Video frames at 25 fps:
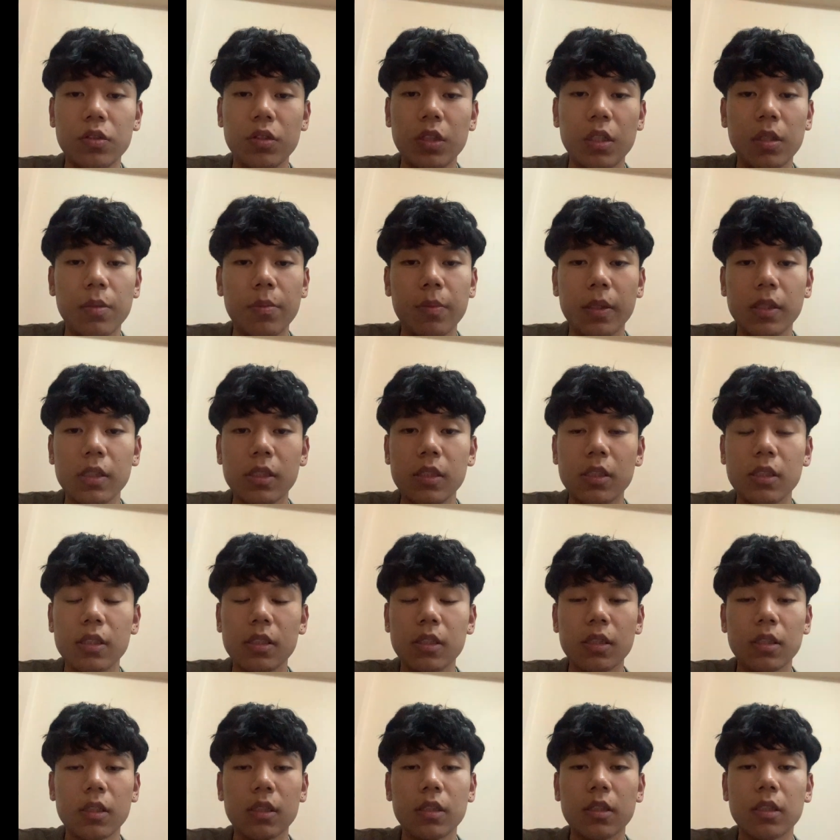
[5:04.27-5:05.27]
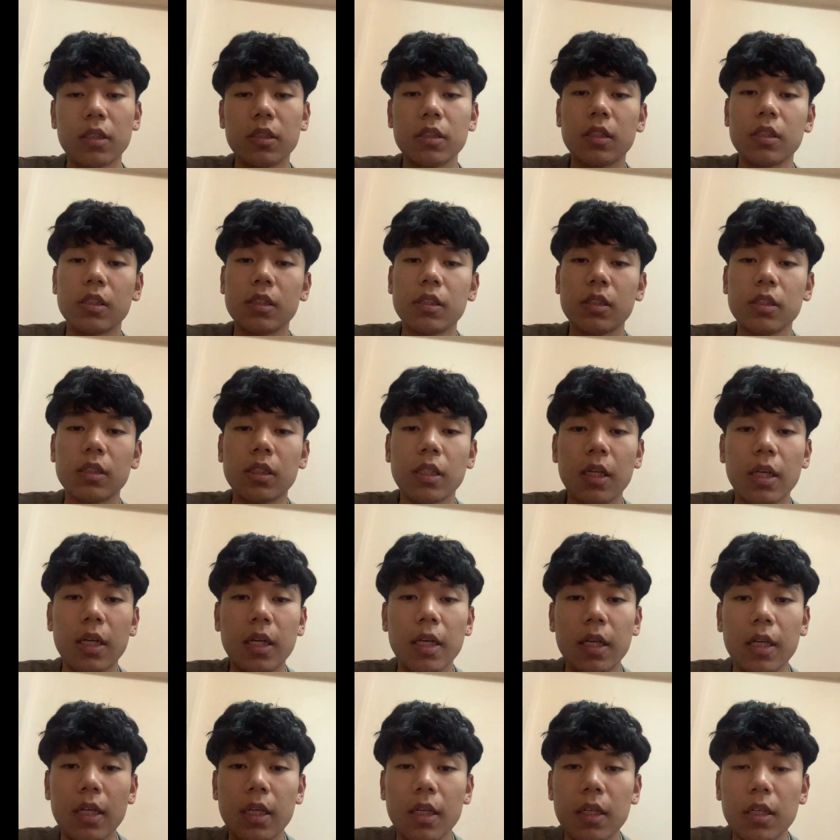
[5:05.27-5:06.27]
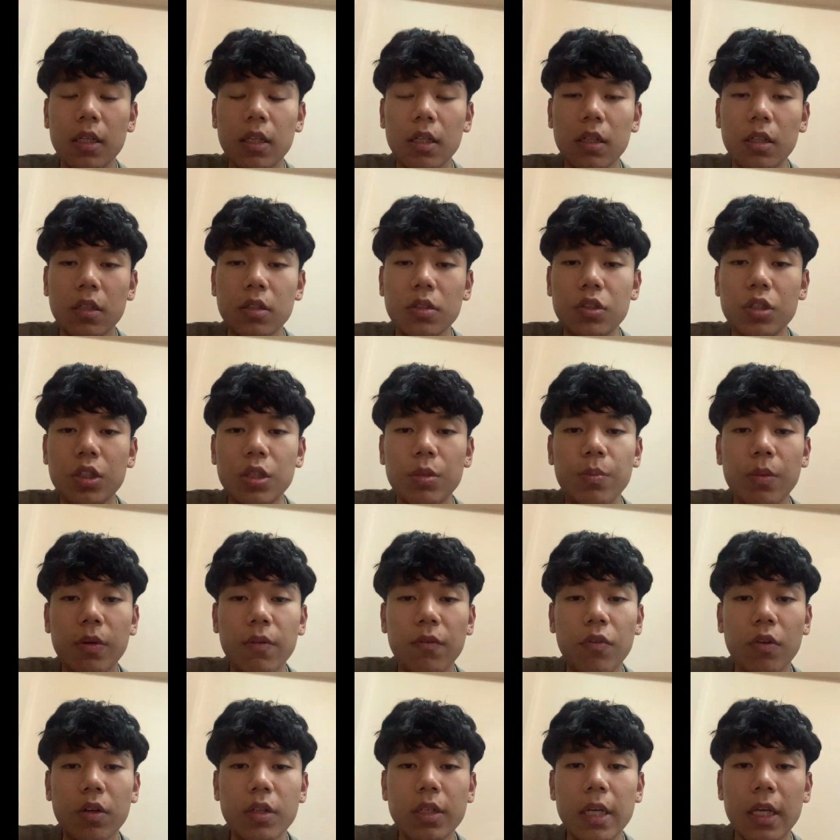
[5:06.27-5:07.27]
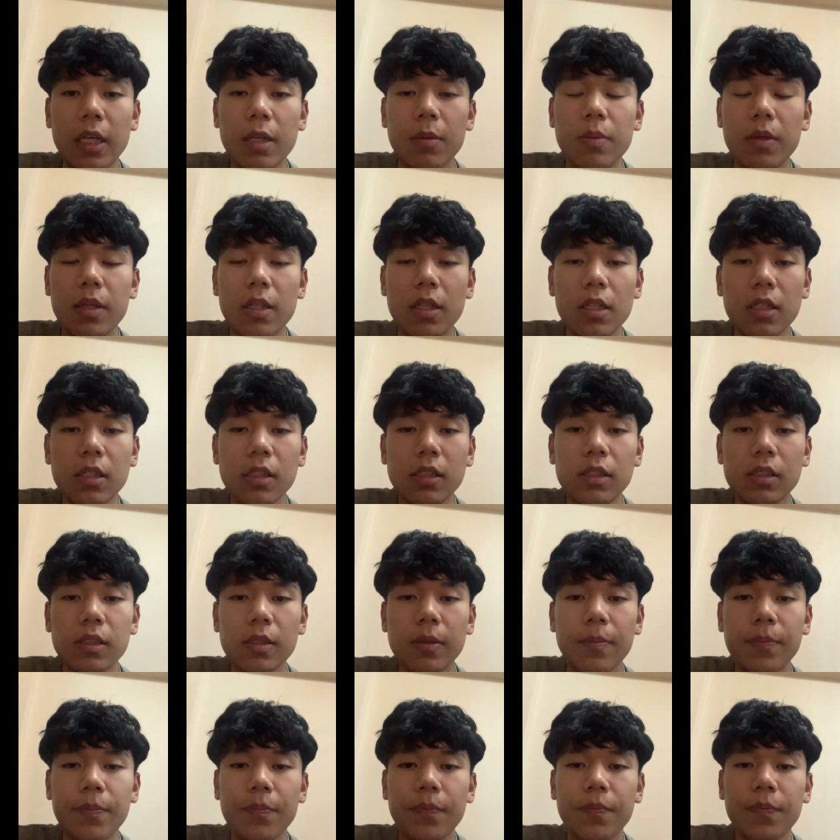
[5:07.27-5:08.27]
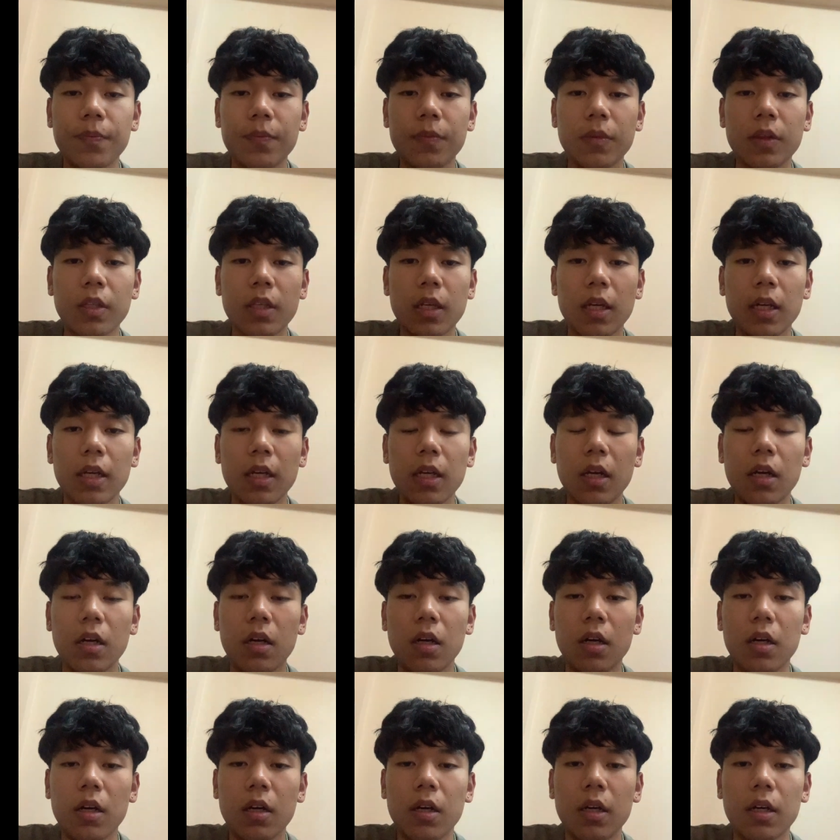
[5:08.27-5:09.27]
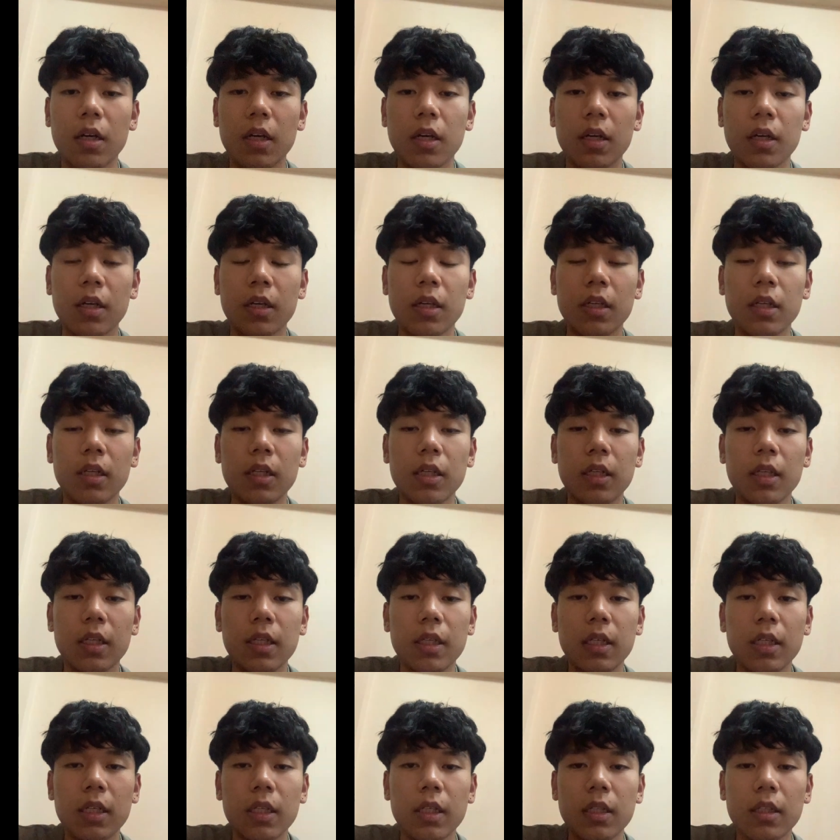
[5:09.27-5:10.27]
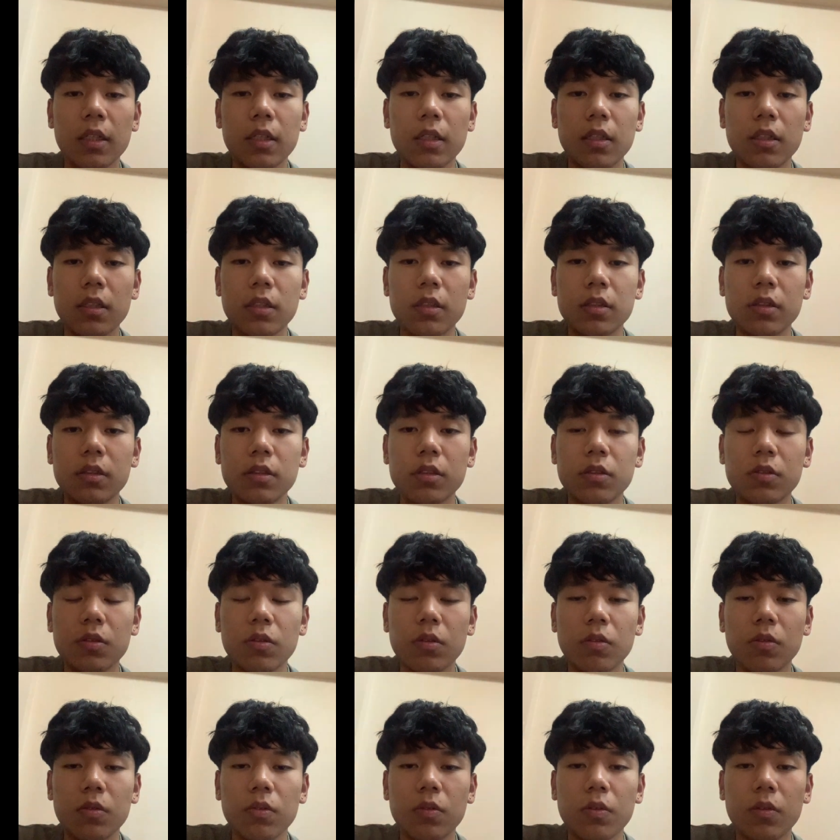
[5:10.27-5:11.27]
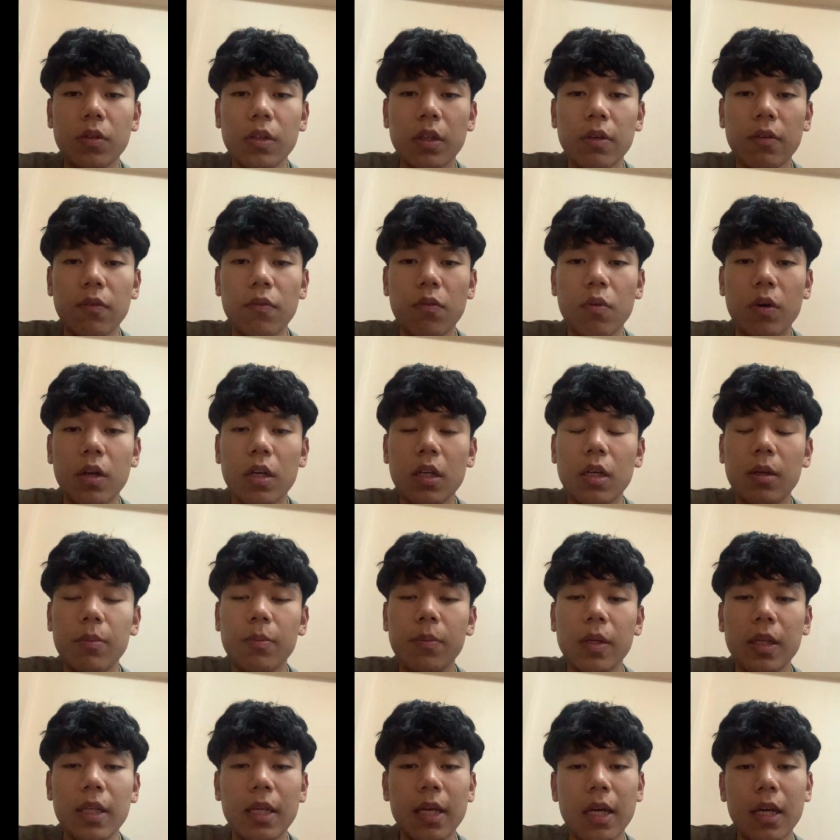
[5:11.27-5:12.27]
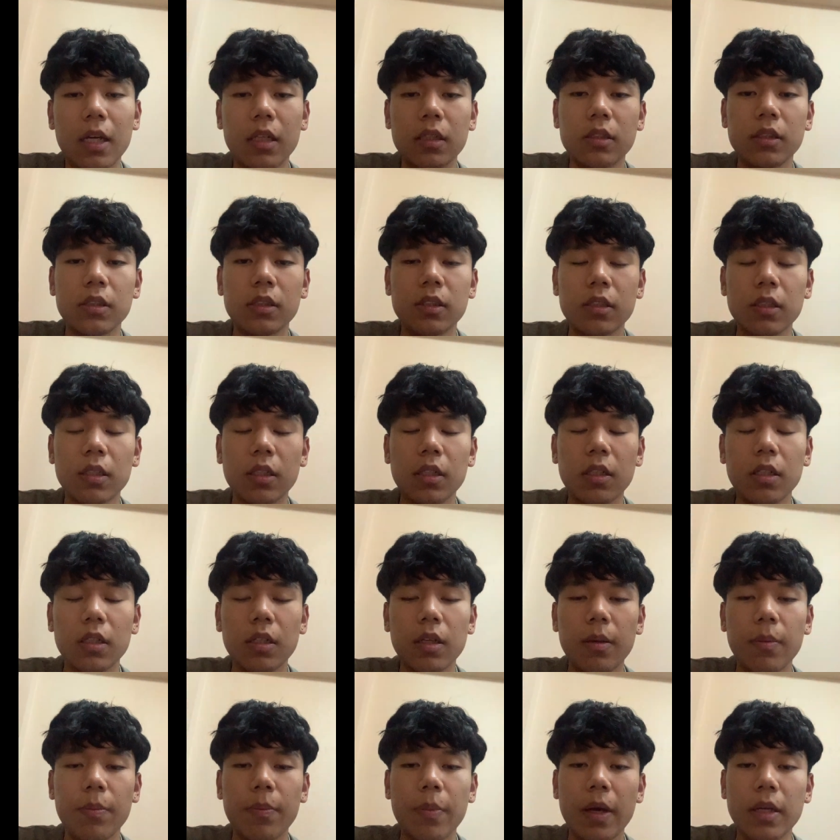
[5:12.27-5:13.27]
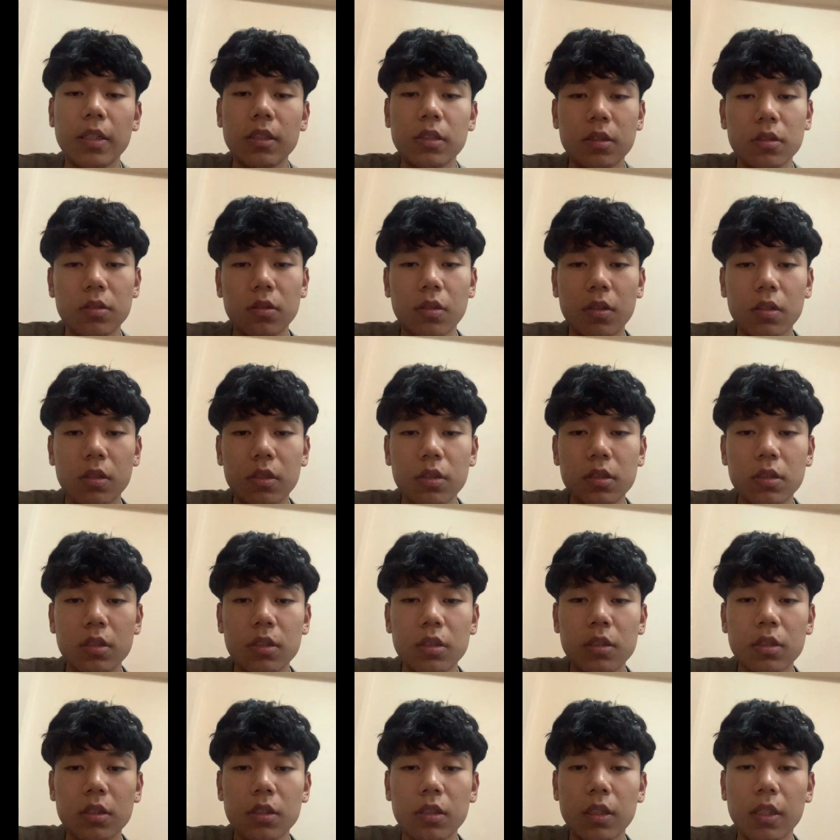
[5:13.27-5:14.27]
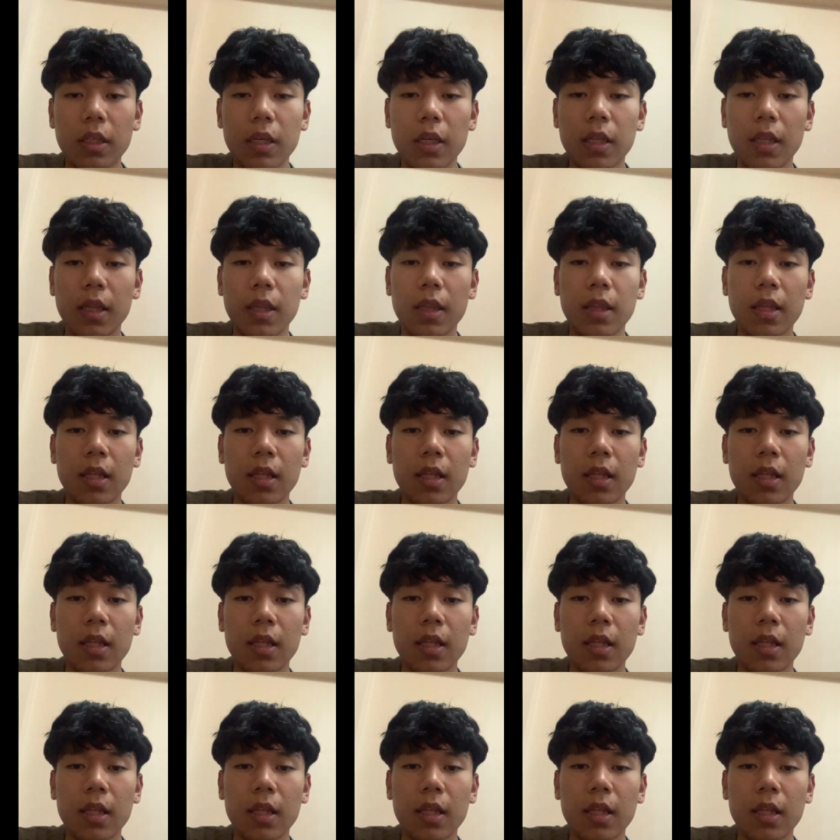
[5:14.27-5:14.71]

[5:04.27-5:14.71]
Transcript: treatments such as a uh, treatment for diabetes uh, so if one company has a patent on it then